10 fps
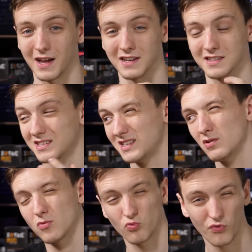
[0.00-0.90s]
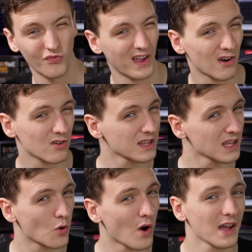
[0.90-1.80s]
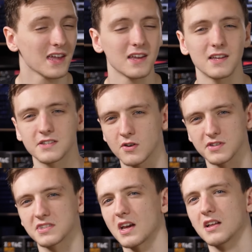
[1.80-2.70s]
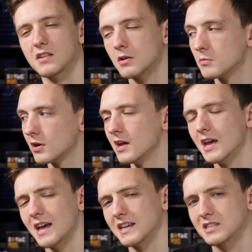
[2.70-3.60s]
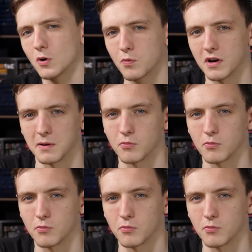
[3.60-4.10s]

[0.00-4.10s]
and still fairly quiet. It's not silent, but it's still pretty